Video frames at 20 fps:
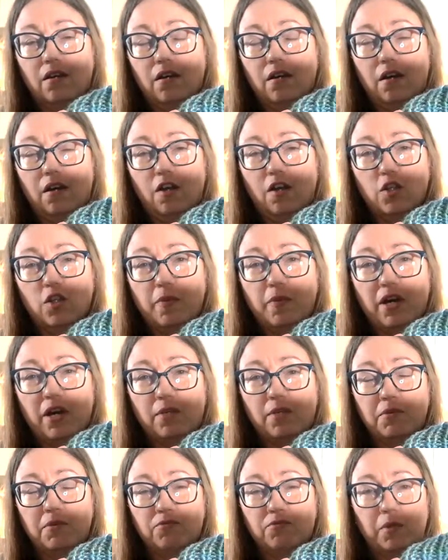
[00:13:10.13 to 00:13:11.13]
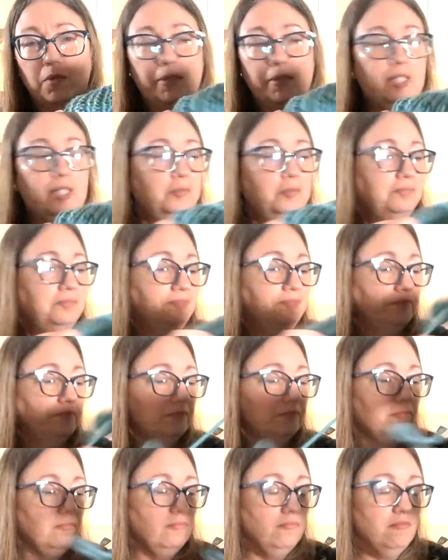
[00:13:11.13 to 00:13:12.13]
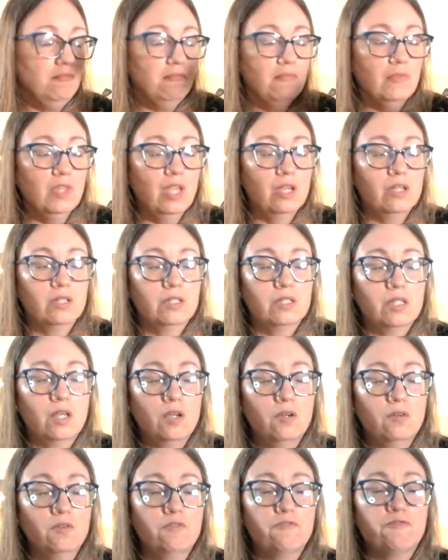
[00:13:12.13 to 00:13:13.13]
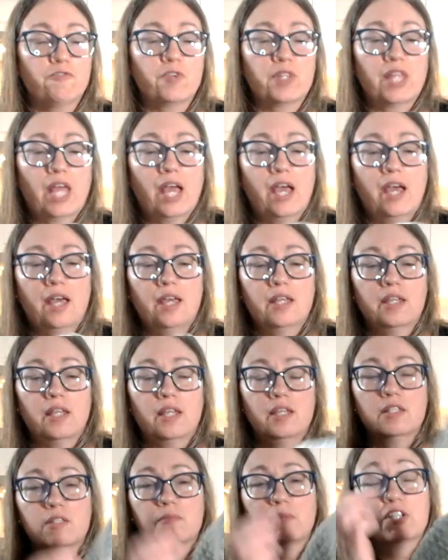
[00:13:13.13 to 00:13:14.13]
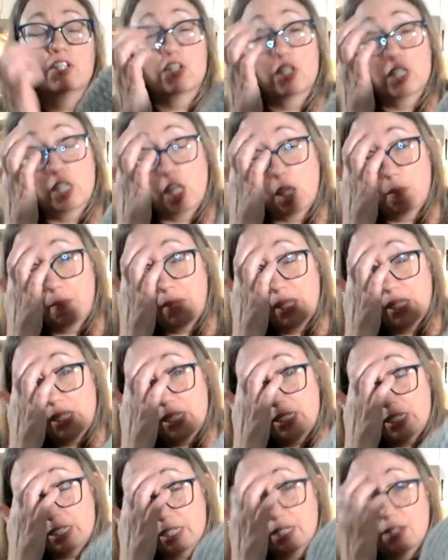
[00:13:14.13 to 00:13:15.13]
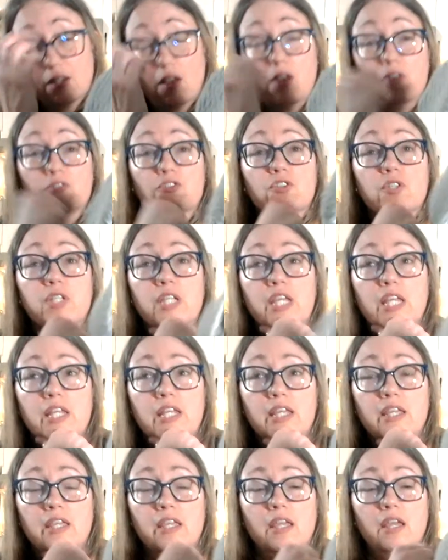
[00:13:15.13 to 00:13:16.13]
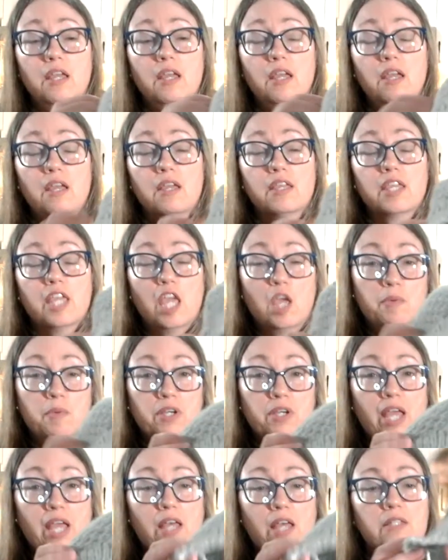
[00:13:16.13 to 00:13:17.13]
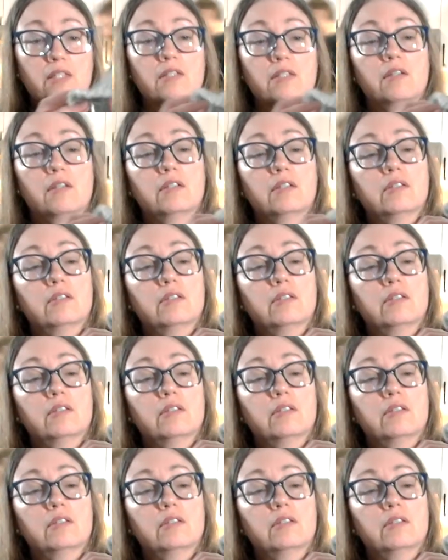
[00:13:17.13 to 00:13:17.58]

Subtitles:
on the bottom of ribbing. So for the hat, I switched it up and I did an alternating cable cast on.